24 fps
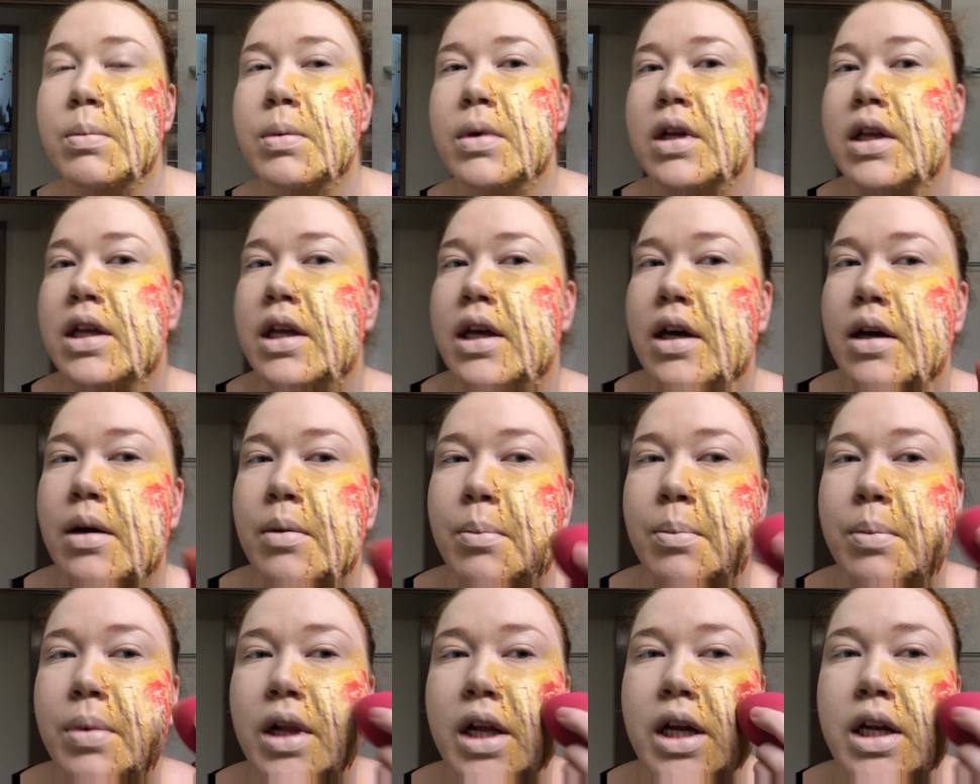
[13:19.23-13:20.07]
But
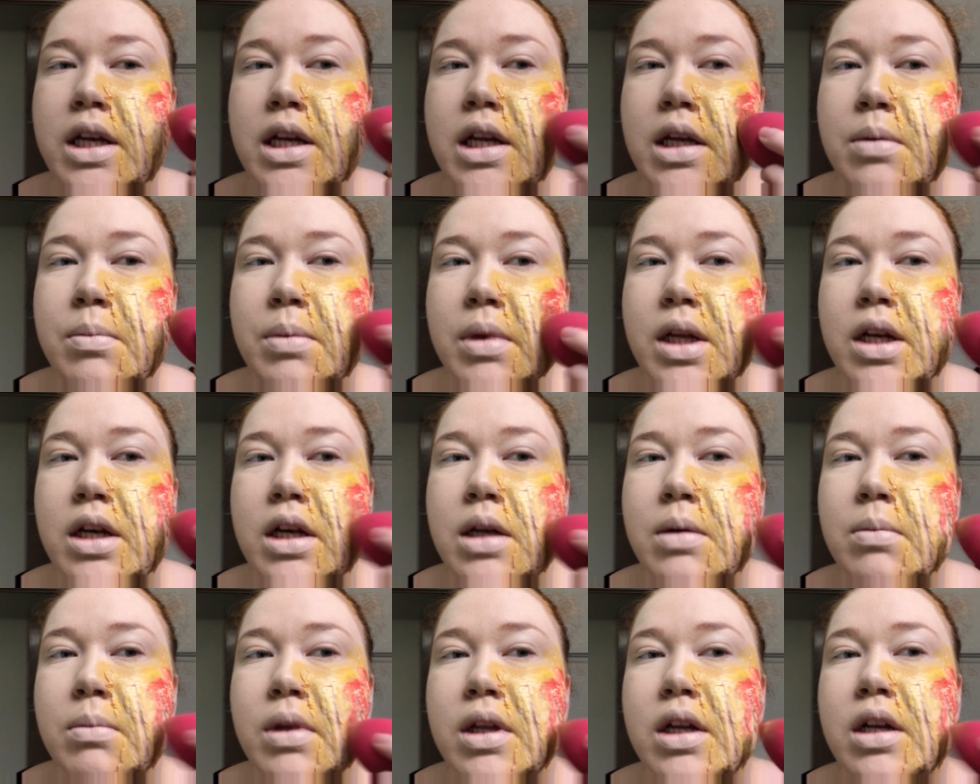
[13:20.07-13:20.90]
yeah, blending
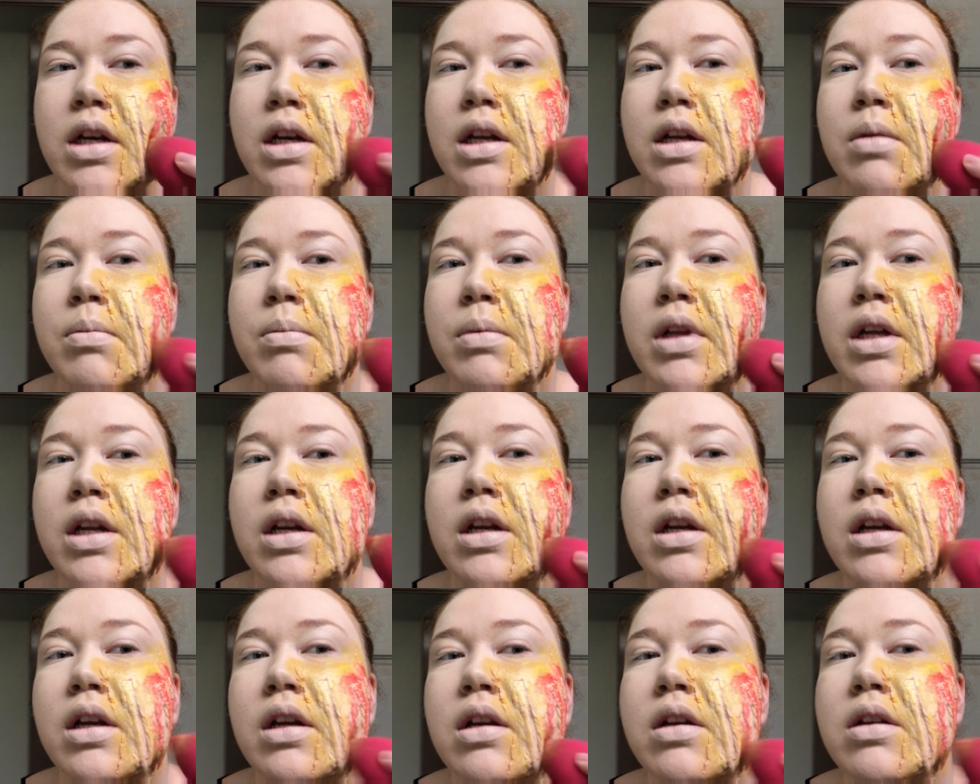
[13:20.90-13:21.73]

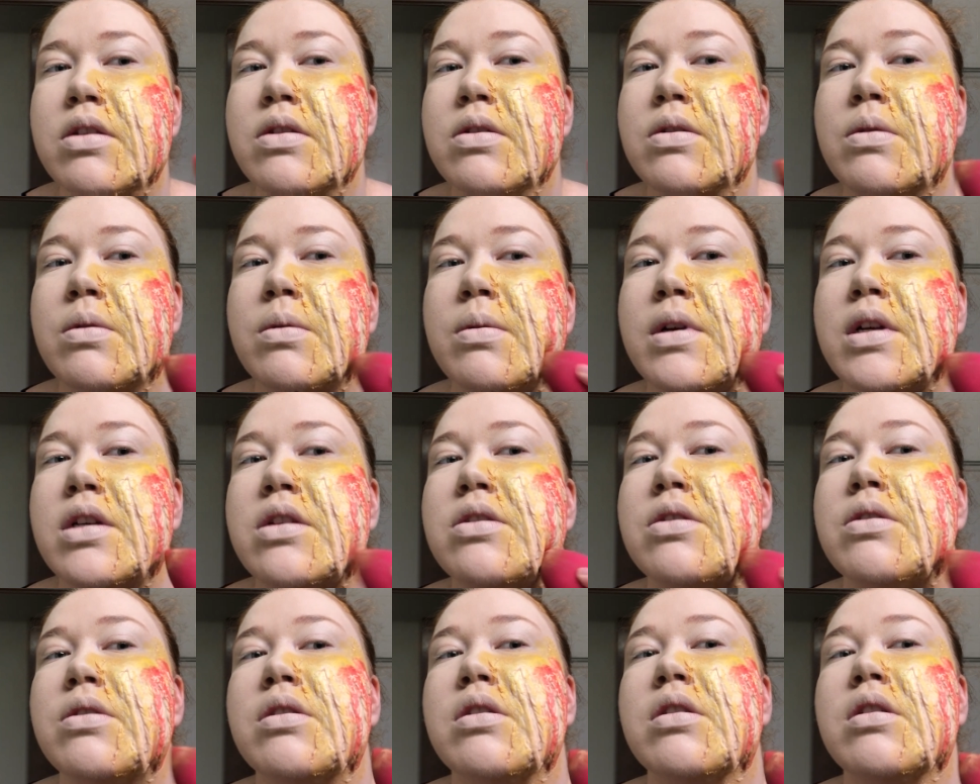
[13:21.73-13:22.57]
is
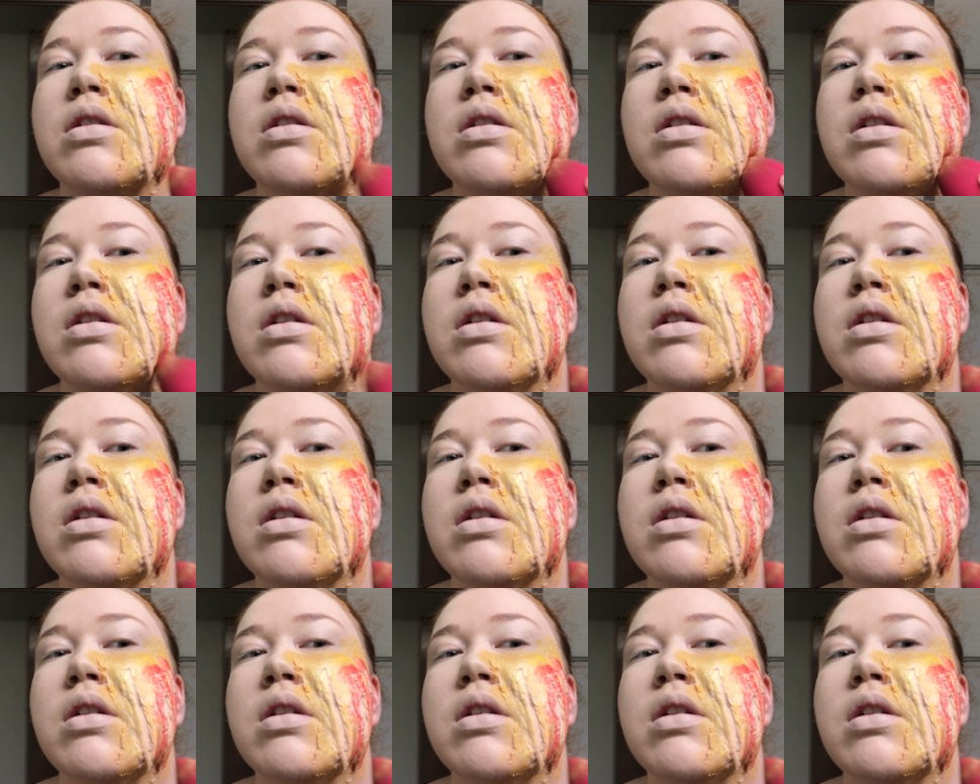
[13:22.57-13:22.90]
always good.